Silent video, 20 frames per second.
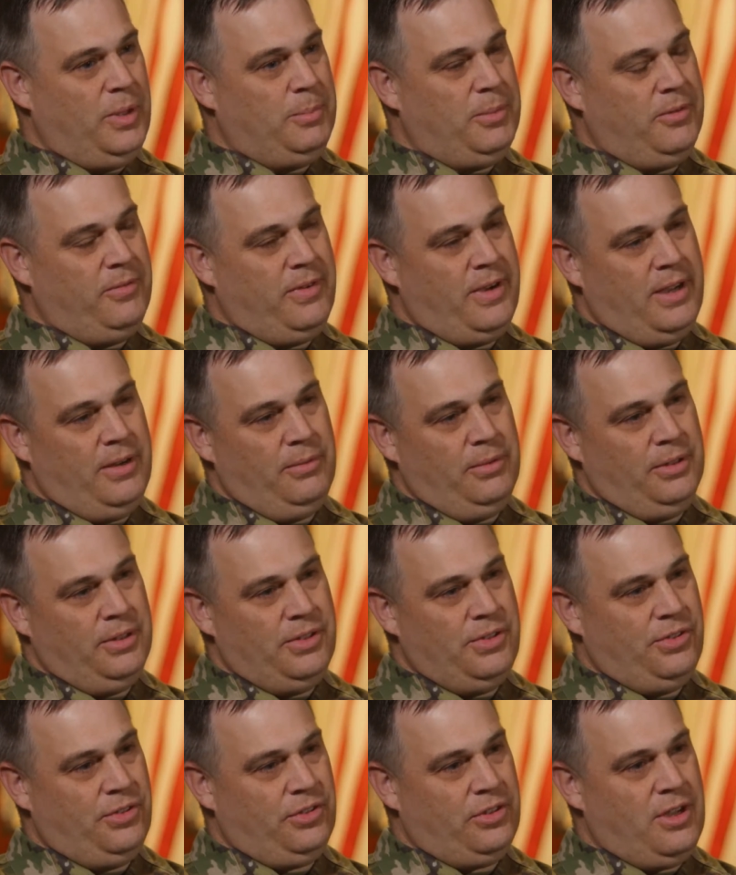provide
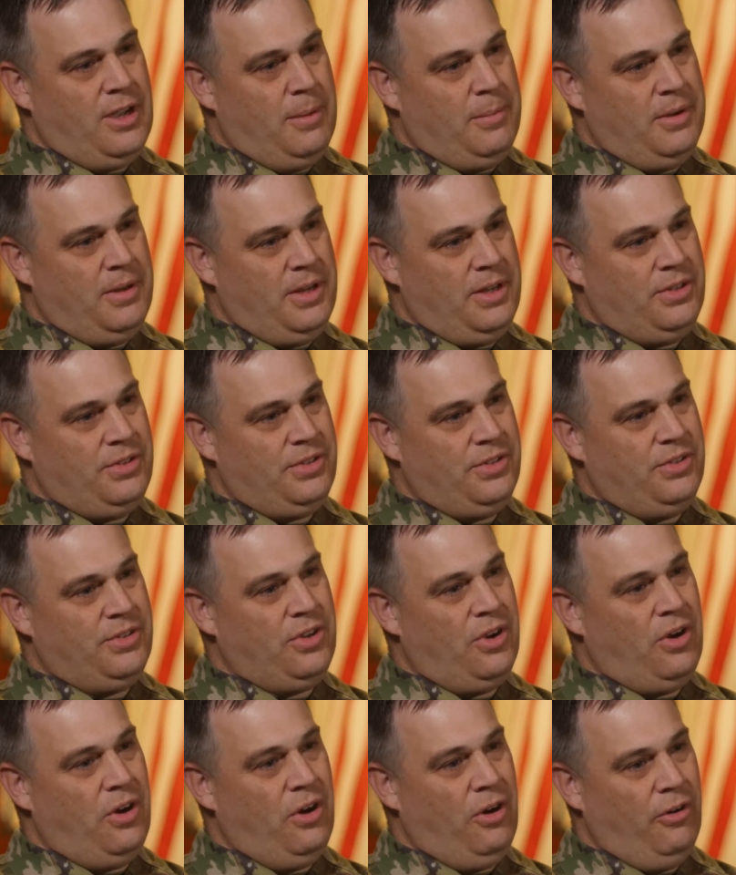religious accommodation to
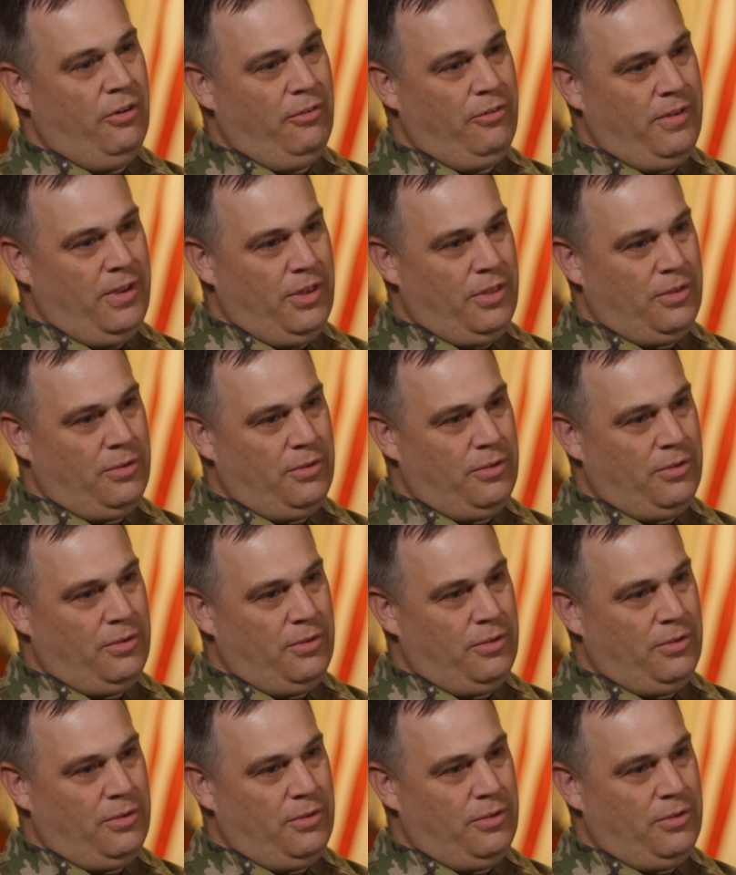all faith